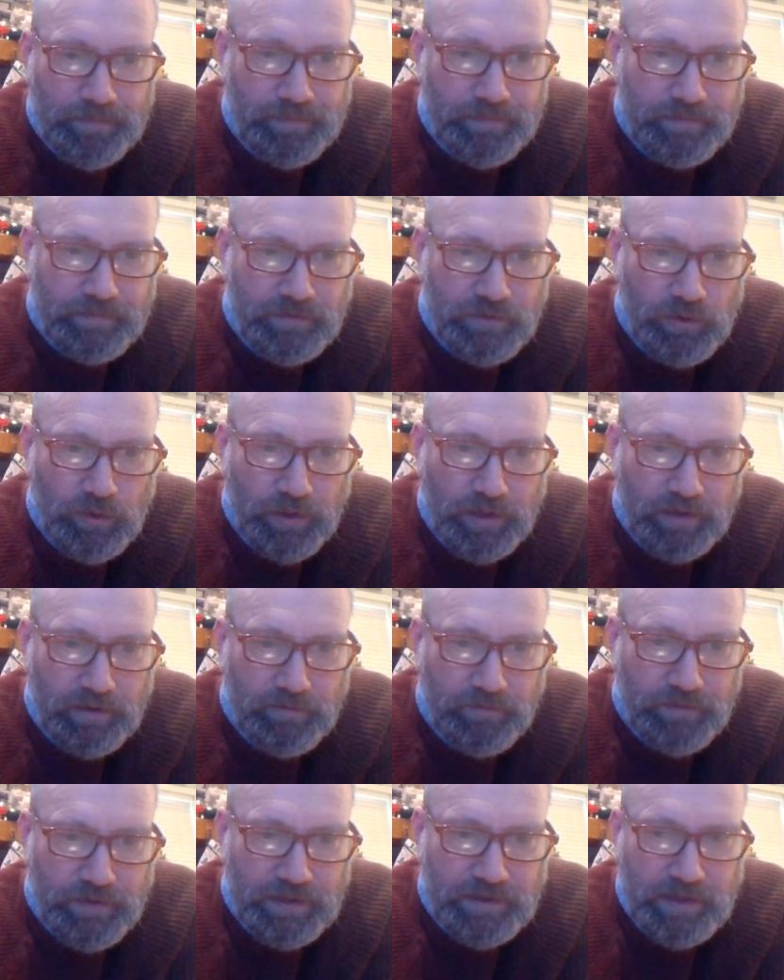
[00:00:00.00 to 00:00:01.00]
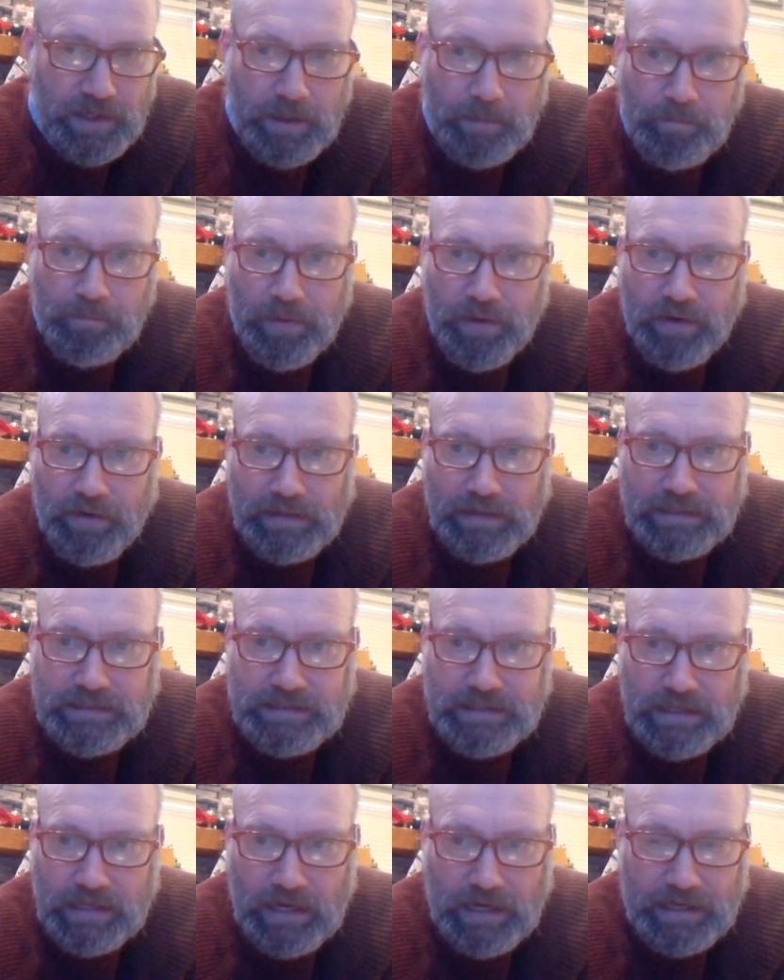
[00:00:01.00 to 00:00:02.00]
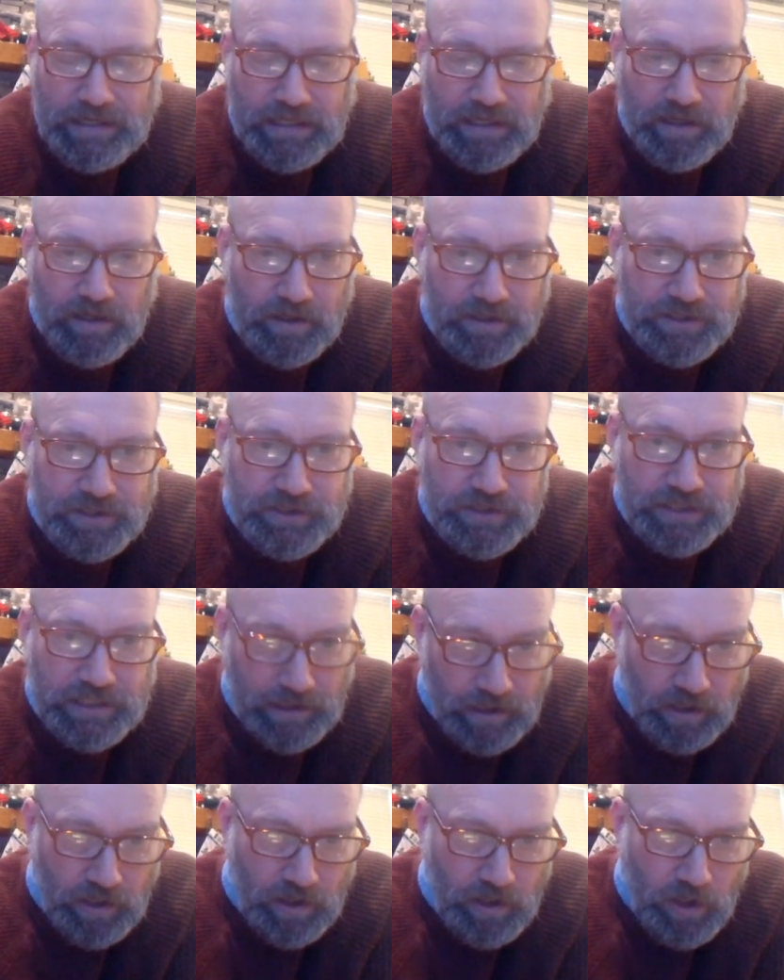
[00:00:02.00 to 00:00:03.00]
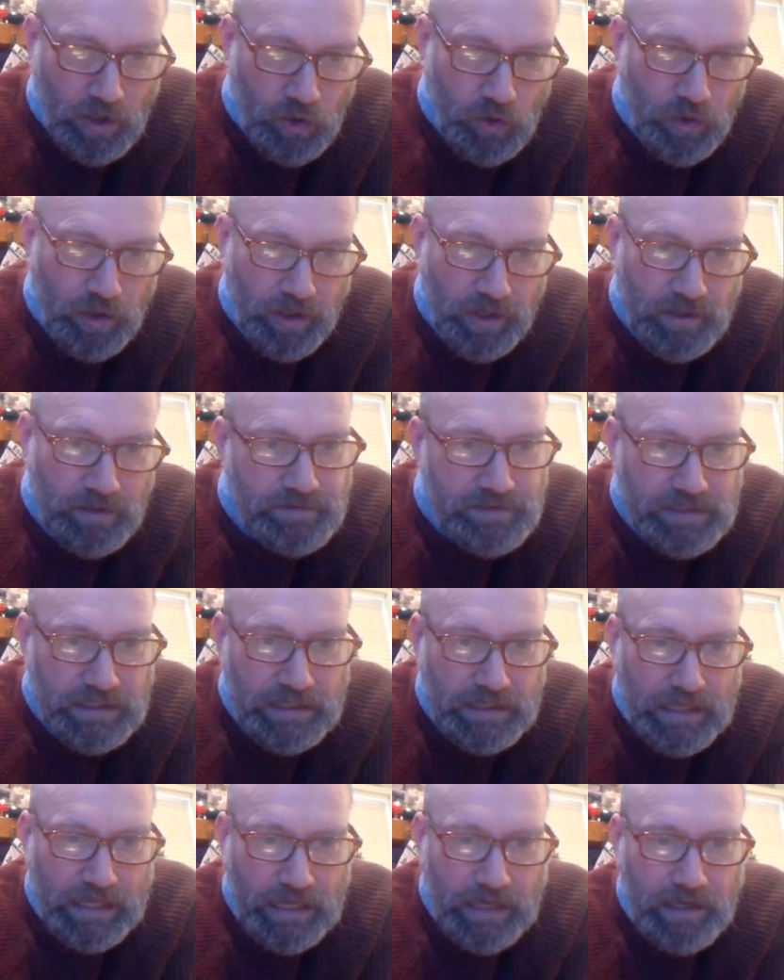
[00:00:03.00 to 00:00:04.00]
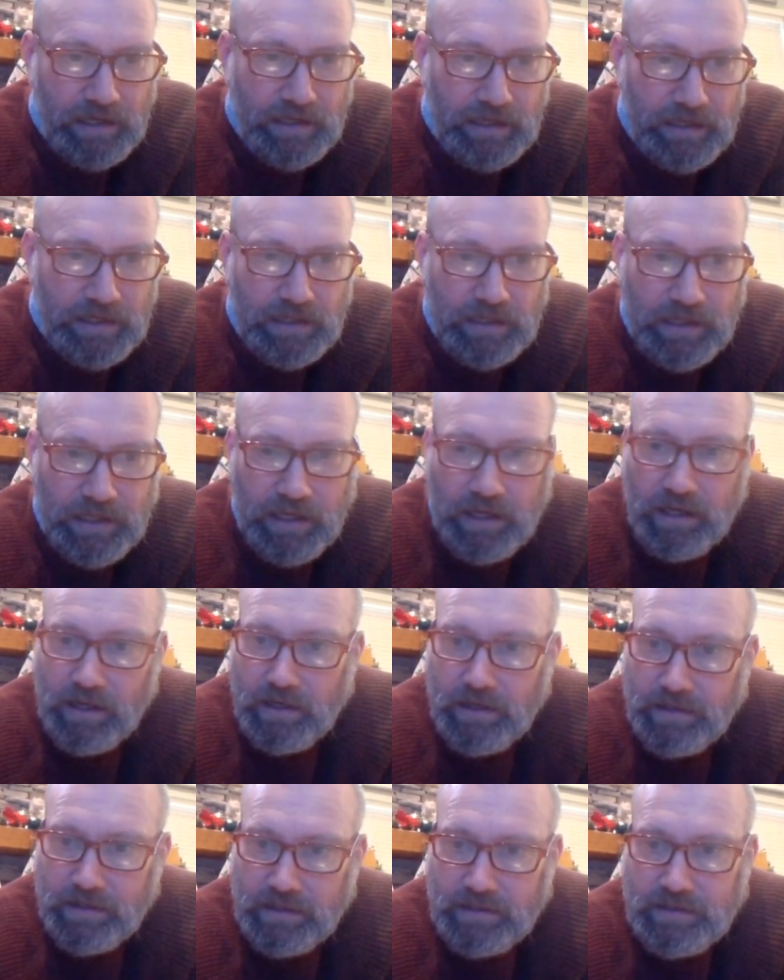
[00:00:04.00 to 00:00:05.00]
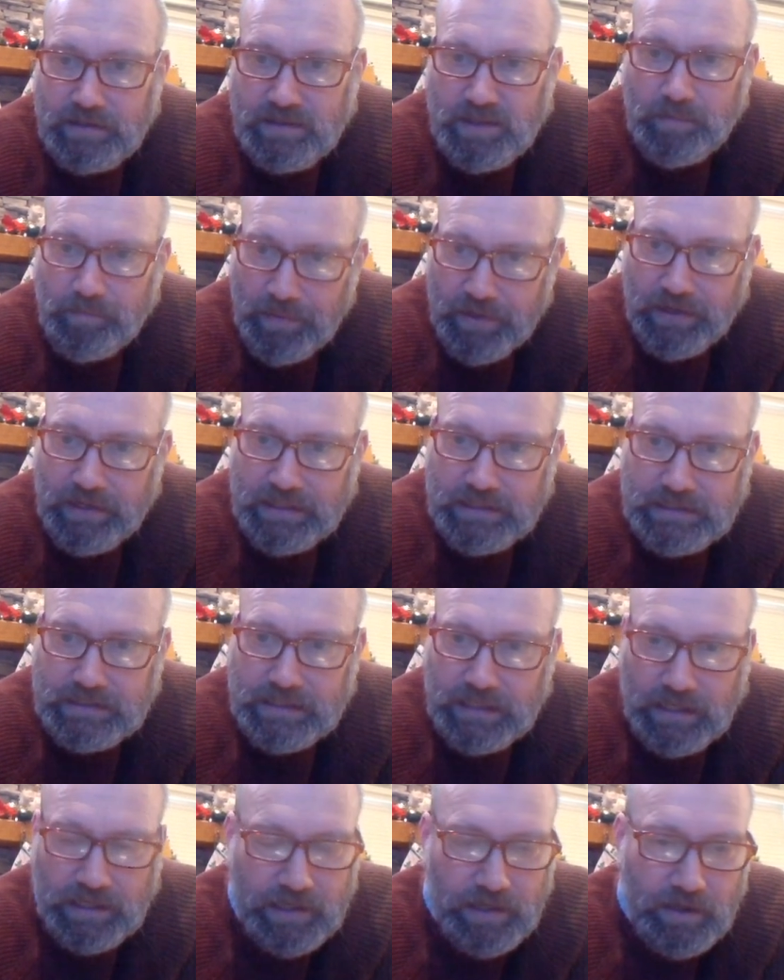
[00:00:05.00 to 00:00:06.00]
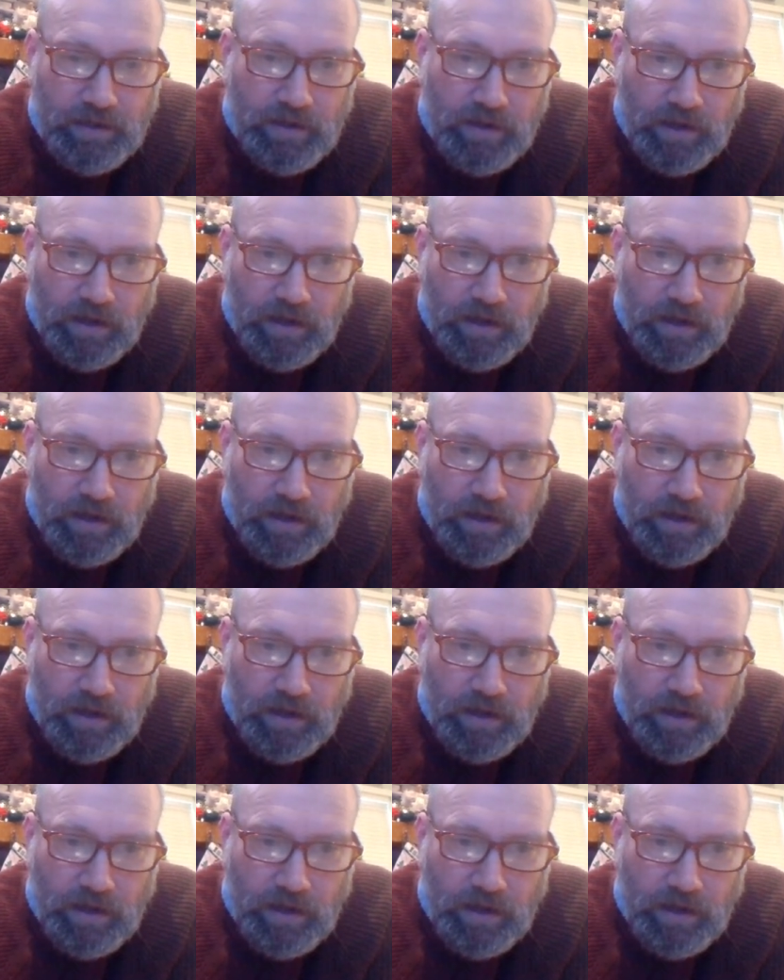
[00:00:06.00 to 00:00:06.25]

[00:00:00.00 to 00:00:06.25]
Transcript: sort of this imperialistic ideology could have said, hey, Italy, this is imperialistic.